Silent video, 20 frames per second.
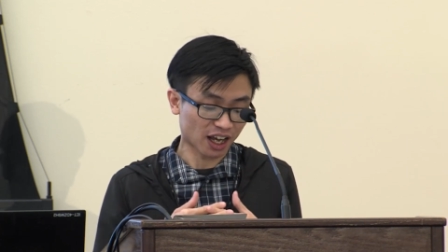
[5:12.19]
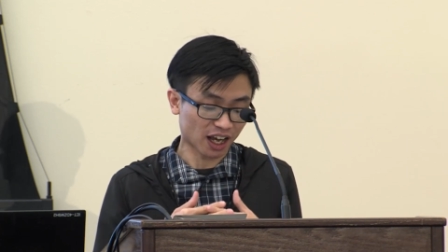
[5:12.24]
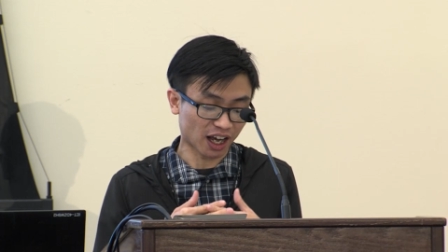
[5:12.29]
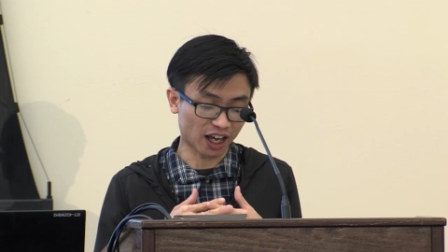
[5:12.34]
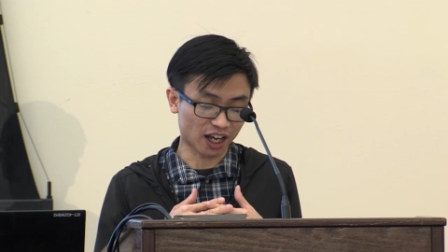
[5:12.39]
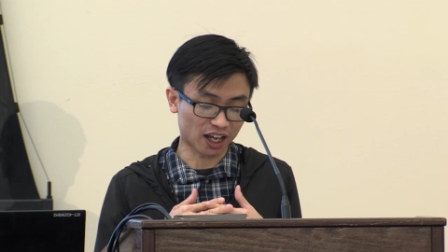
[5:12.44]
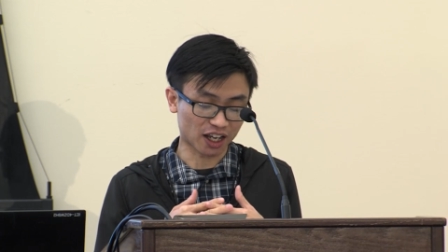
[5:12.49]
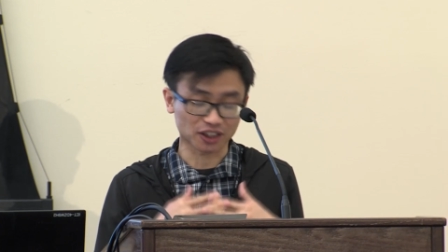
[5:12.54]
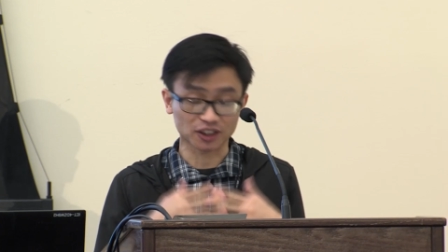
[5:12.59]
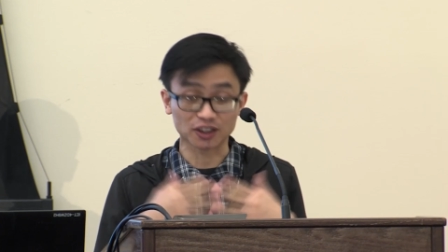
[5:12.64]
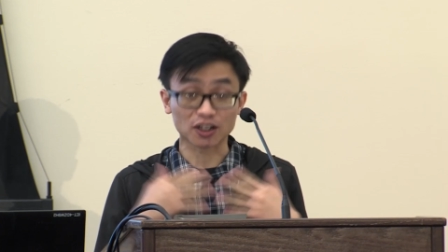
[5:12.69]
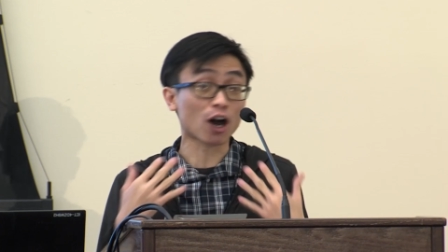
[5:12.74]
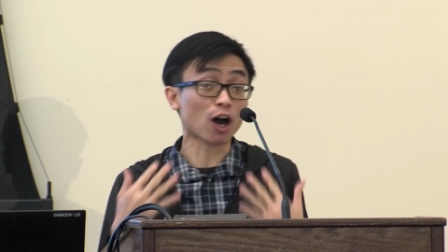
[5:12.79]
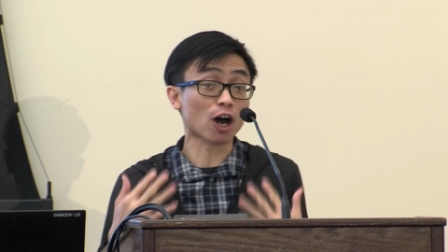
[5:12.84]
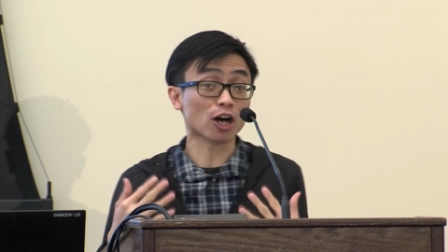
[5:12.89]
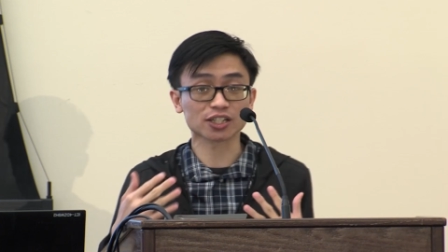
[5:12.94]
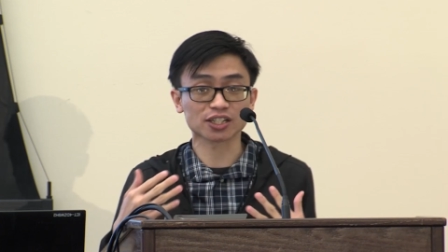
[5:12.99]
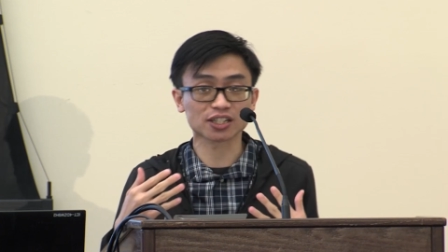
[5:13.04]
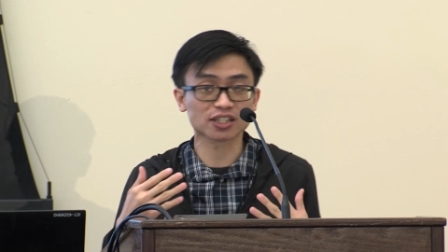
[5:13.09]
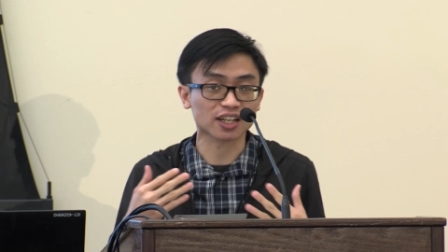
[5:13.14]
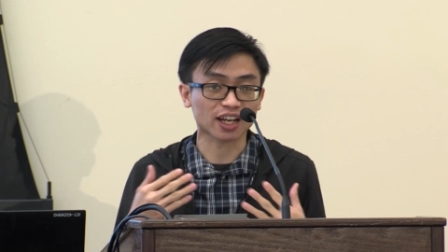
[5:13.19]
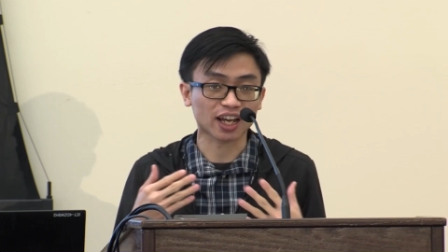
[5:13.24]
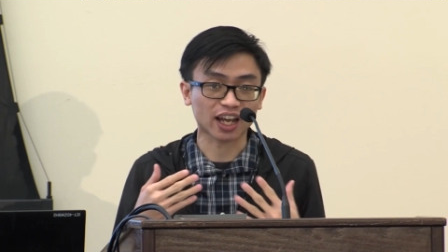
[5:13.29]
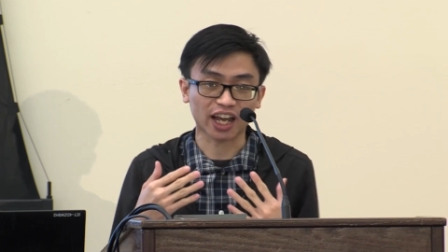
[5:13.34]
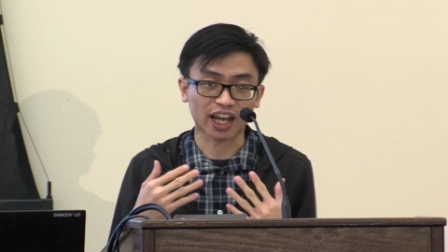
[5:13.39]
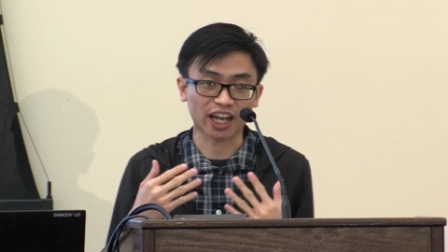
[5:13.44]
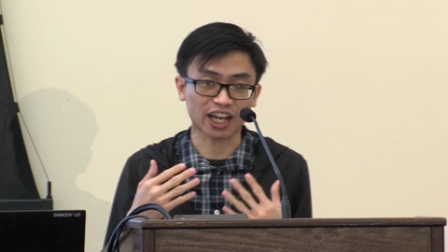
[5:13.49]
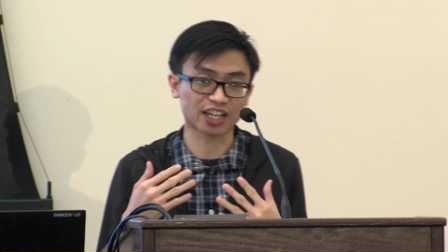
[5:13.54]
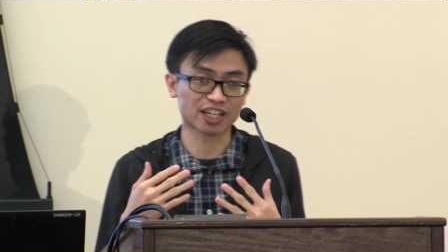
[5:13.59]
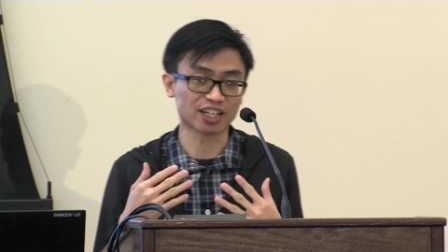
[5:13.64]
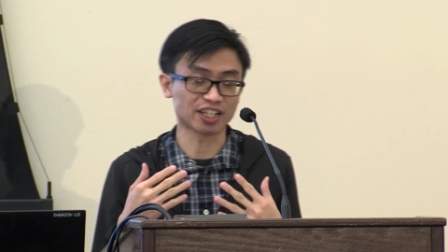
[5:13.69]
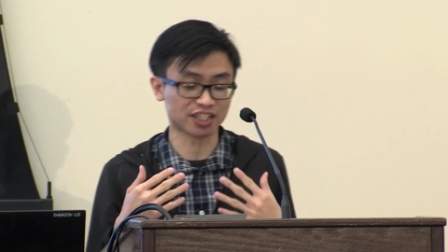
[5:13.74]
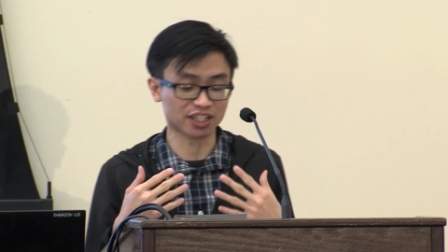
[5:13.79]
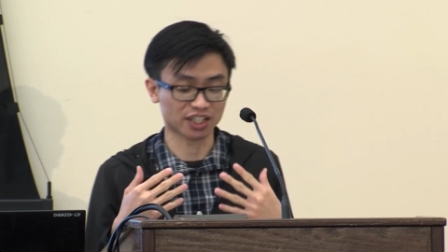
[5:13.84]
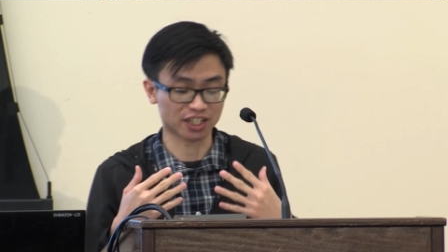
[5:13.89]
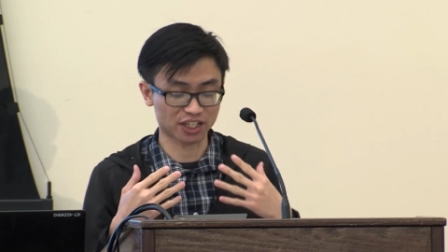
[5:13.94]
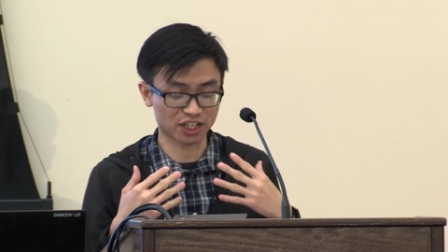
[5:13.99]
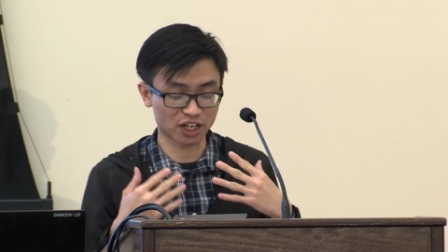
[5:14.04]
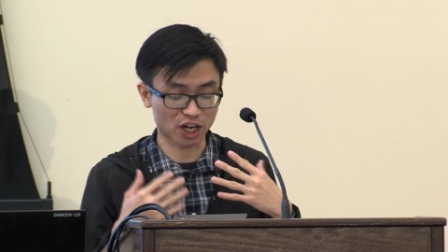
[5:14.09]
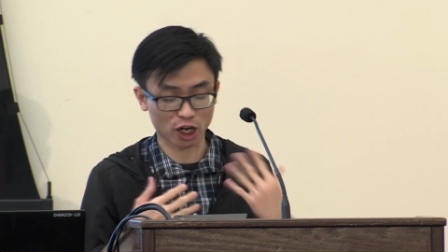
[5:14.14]
uh, lost and
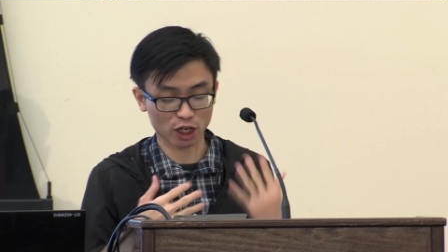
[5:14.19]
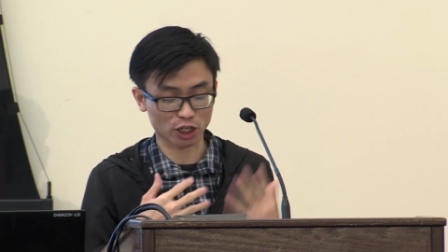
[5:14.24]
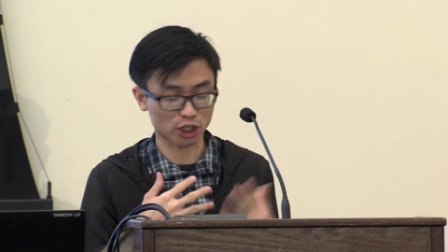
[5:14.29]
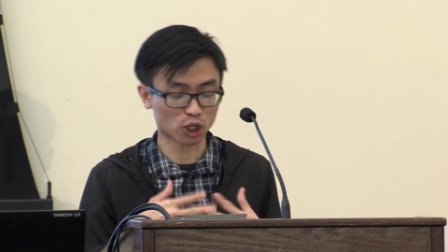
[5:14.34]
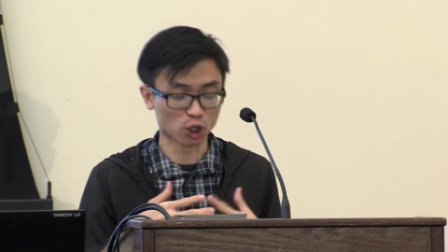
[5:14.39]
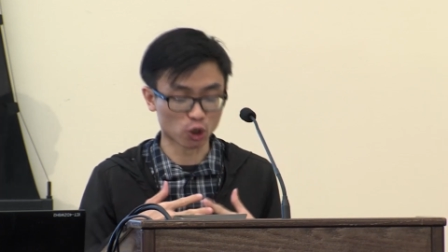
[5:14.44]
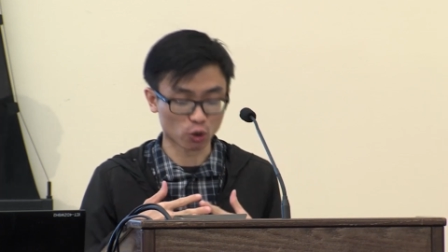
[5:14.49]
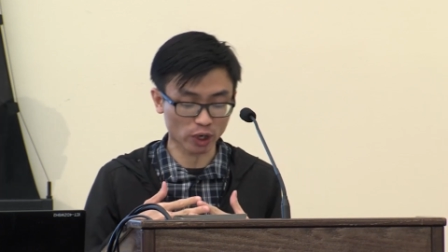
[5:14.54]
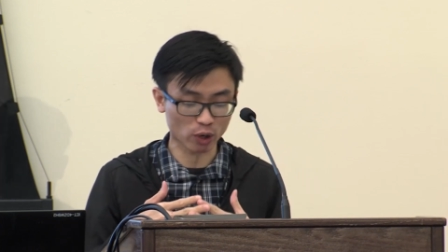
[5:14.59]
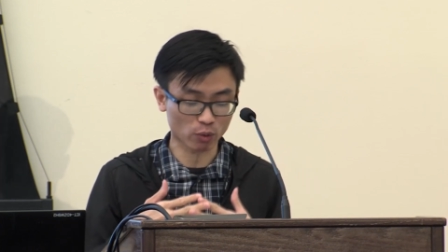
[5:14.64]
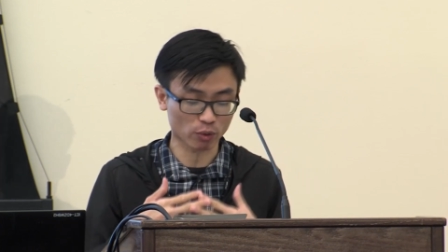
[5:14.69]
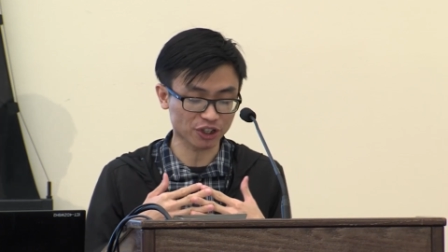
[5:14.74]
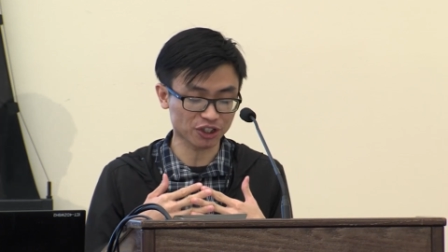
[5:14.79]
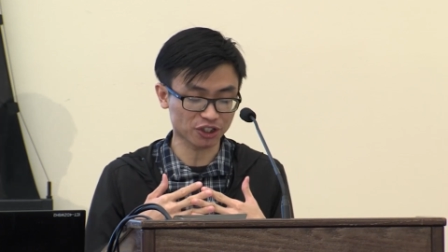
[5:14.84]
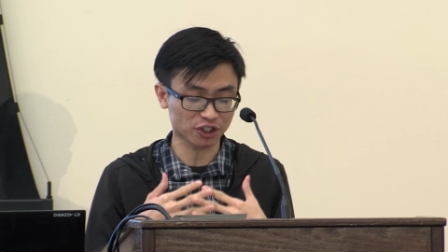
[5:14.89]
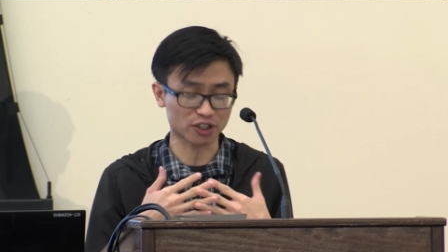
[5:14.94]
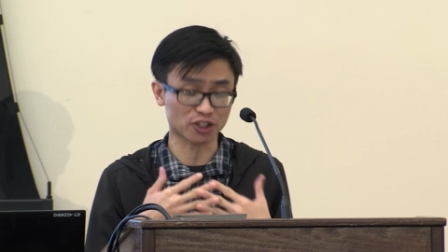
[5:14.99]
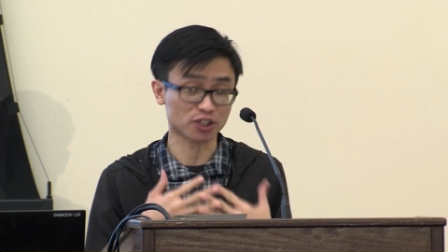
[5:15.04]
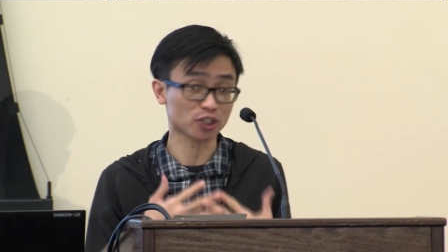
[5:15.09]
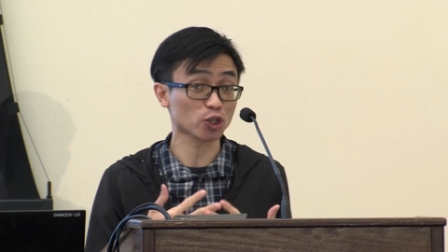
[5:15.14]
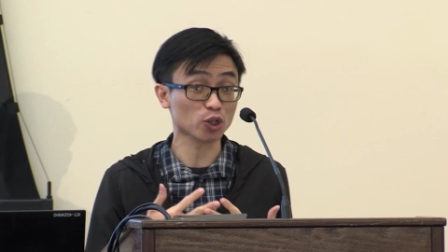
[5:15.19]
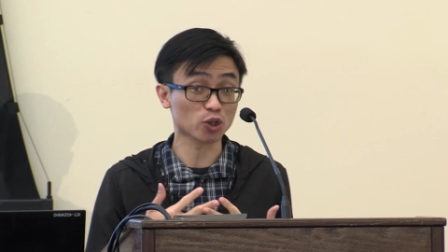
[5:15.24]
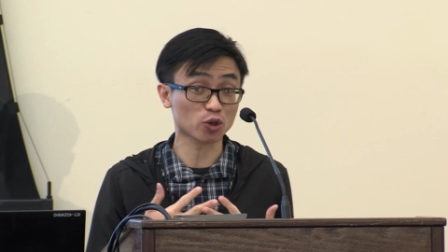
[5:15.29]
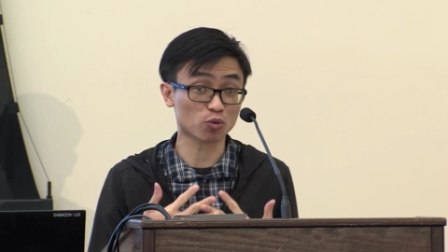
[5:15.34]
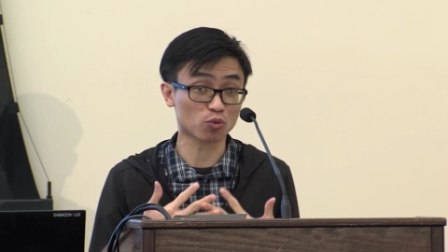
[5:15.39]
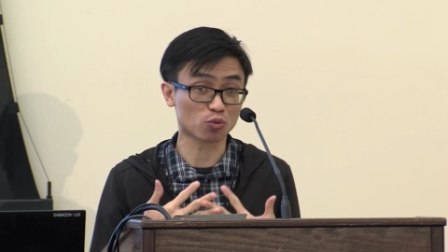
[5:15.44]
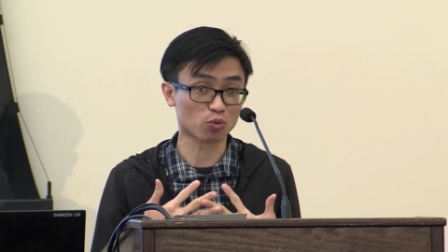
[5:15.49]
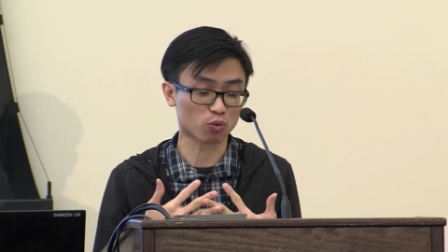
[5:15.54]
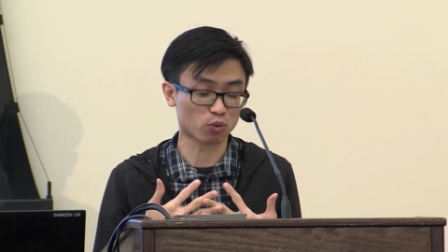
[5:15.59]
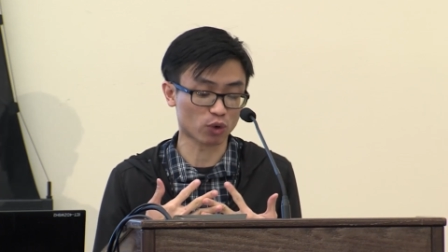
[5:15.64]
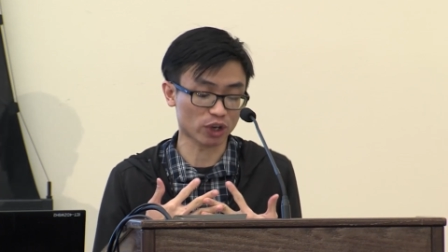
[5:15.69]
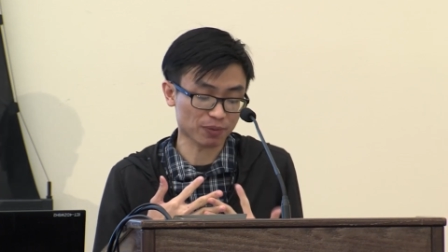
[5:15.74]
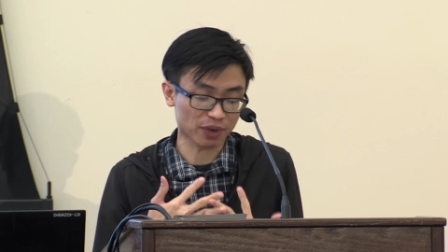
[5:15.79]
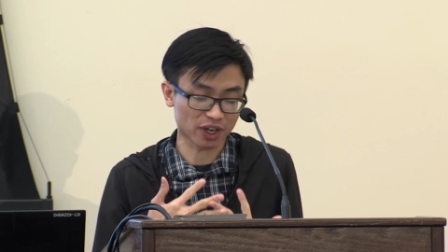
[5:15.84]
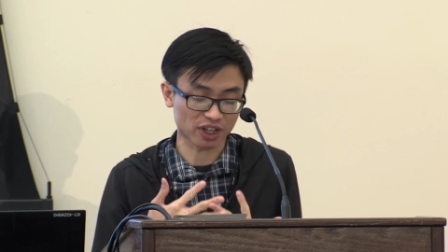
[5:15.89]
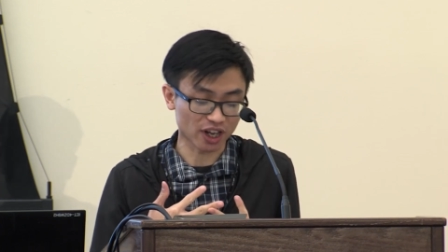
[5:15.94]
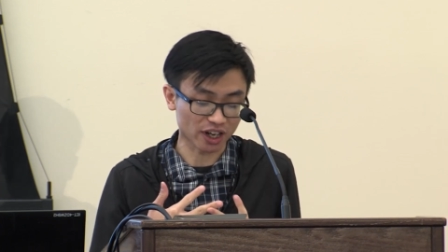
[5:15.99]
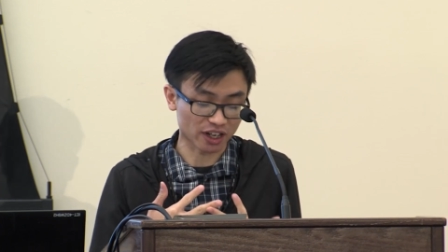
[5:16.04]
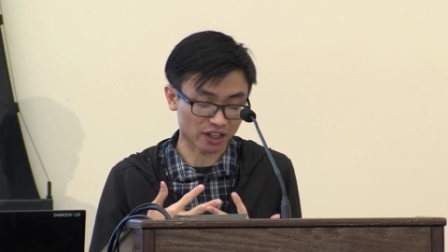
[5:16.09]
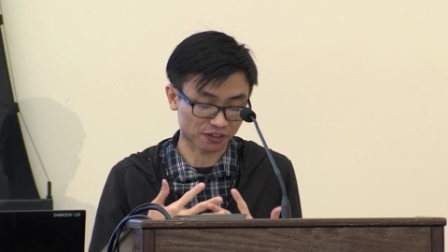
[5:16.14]
not knowing what to do with my
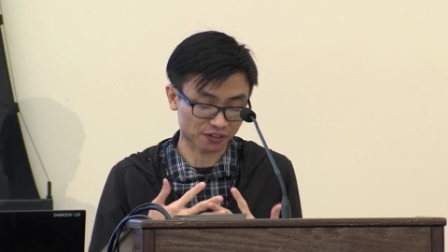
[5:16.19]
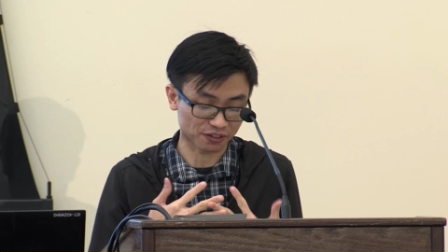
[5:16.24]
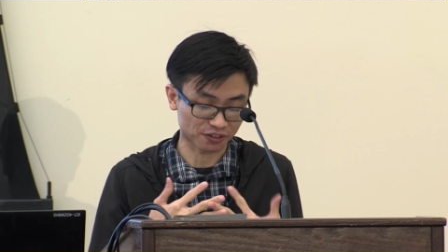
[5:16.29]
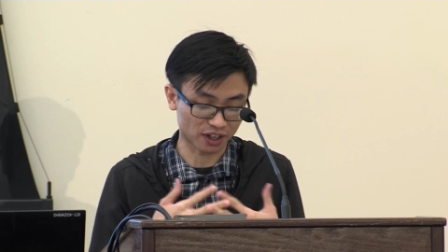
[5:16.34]
life.